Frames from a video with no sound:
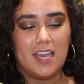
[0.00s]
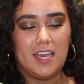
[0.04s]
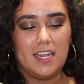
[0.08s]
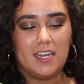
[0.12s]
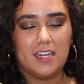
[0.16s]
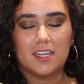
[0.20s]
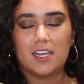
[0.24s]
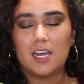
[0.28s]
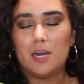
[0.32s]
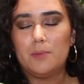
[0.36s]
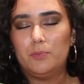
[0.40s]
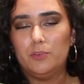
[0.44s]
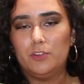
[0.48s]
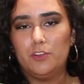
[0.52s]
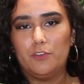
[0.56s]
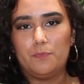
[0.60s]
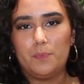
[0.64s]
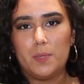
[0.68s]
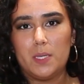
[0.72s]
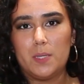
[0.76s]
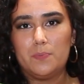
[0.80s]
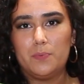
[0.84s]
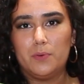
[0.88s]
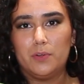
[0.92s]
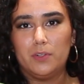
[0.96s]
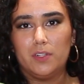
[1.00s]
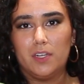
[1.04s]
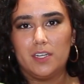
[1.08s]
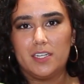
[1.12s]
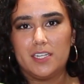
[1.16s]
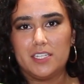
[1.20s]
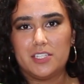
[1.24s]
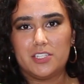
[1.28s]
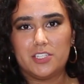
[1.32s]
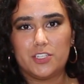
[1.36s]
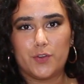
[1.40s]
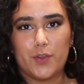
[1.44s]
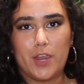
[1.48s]
and a couple of people on
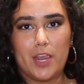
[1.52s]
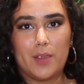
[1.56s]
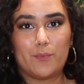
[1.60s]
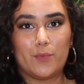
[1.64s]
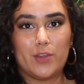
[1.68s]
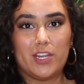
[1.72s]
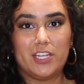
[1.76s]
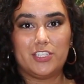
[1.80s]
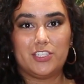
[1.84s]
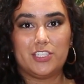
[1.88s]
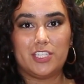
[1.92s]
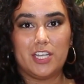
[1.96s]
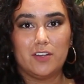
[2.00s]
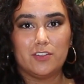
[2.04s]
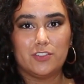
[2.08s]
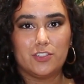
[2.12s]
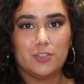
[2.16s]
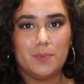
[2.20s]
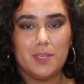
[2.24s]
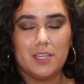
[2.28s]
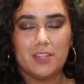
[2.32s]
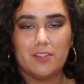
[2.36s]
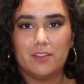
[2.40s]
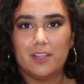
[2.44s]
Instagram reached out to me.